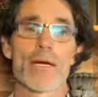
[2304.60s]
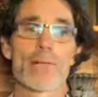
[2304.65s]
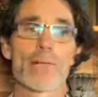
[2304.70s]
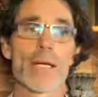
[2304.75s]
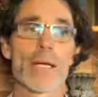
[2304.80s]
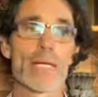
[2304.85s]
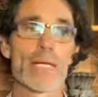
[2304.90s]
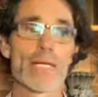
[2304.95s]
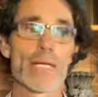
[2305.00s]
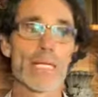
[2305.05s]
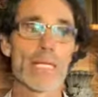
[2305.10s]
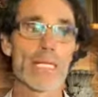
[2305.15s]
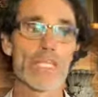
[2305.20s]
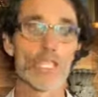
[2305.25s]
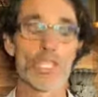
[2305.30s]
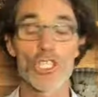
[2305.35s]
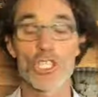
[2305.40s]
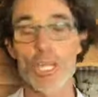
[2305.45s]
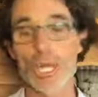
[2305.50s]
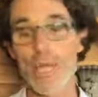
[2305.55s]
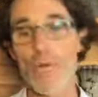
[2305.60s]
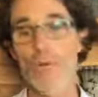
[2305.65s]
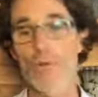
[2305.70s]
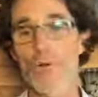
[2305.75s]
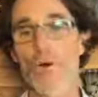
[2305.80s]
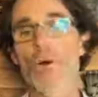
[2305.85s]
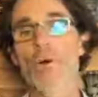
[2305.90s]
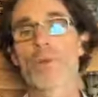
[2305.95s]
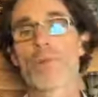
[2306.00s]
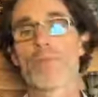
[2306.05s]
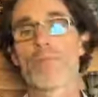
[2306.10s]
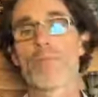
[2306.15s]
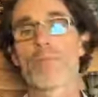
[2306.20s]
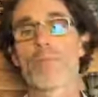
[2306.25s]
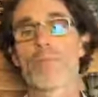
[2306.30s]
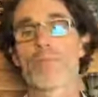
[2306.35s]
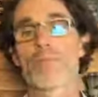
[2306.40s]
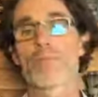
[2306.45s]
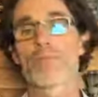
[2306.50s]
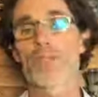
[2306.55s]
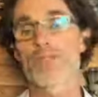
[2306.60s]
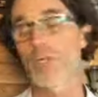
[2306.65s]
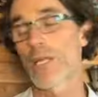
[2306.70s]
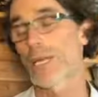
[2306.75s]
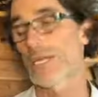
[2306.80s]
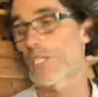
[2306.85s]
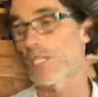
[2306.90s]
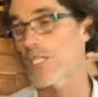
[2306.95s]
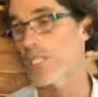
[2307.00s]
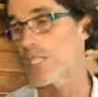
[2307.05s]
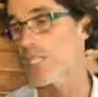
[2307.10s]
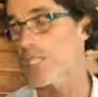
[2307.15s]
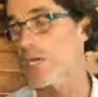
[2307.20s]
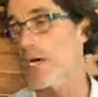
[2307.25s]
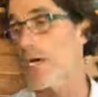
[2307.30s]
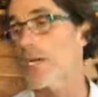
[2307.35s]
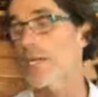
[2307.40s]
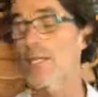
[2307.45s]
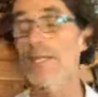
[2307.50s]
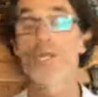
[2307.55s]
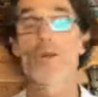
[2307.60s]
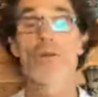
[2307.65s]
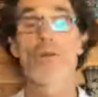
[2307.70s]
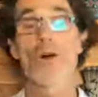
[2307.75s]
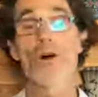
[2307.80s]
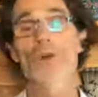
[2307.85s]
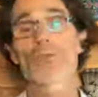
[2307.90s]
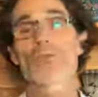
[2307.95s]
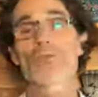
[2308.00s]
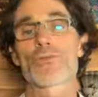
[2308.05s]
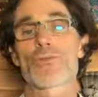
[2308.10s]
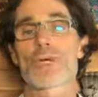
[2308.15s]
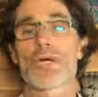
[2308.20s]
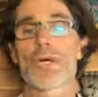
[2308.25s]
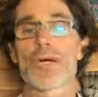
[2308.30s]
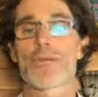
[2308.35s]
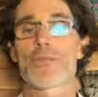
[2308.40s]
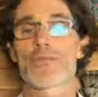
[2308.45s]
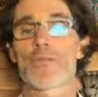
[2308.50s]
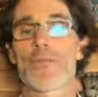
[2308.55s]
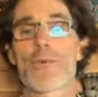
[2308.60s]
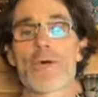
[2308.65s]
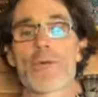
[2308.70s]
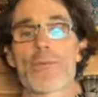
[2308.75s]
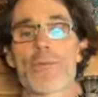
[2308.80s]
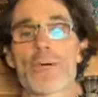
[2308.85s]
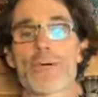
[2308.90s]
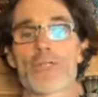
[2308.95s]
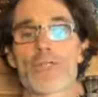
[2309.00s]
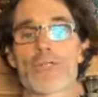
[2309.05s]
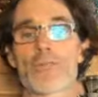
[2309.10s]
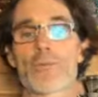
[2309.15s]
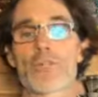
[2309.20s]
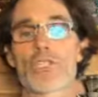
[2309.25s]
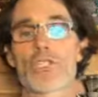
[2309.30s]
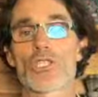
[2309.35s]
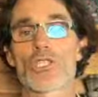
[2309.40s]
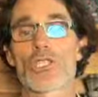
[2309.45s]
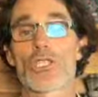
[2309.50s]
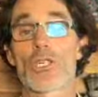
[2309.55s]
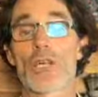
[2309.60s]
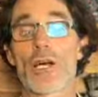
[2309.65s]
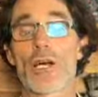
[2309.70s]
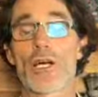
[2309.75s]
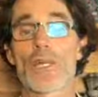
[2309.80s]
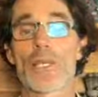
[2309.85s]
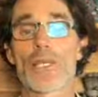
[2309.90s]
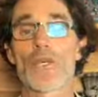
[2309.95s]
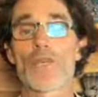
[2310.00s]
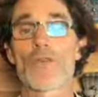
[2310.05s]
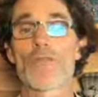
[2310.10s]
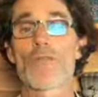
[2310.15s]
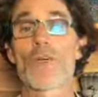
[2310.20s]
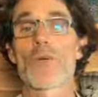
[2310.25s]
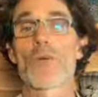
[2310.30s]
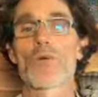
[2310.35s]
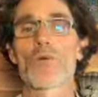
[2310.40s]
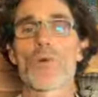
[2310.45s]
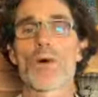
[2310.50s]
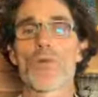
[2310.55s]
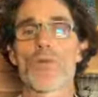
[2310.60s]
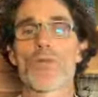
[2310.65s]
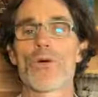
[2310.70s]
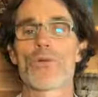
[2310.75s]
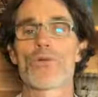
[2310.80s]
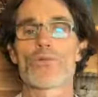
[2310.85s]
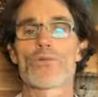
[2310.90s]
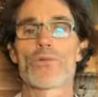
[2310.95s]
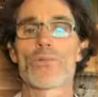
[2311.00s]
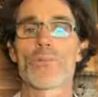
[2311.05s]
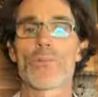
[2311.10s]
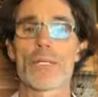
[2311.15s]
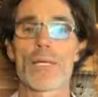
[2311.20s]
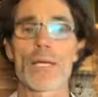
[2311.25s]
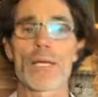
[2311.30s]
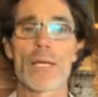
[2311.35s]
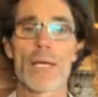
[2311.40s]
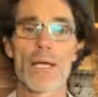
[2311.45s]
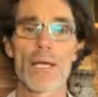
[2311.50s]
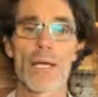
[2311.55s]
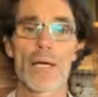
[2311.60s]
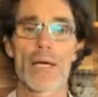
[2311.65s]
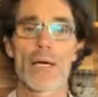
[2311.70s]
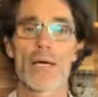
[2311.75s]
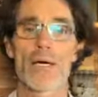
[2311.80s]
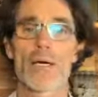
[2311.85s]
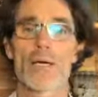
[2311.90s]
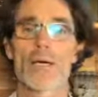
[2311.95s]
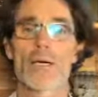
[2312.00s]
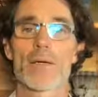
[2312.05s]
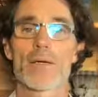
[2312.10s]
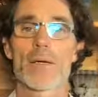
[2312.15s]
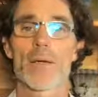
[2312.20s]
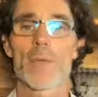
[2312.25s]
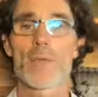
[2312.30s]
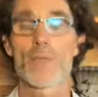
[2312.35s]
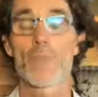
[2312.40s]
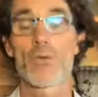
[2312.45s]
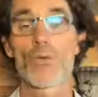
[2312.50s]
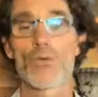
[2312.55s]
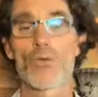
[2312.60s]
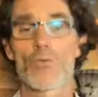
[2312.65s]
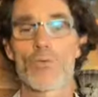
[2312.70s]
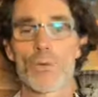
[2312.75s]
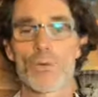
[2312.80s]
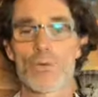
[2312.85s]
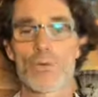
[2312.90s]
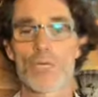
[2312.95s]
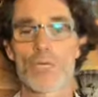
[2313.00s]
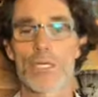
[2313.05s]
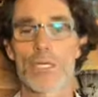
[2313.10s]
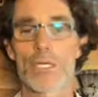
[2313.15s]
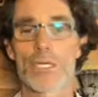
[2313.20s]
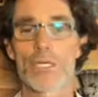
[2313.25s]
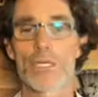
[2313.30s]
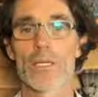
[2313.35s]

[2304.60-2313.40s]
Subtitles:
And in general, like shiitake are also a kind of white mushroom, and shiitake are very well known to be an immune boosting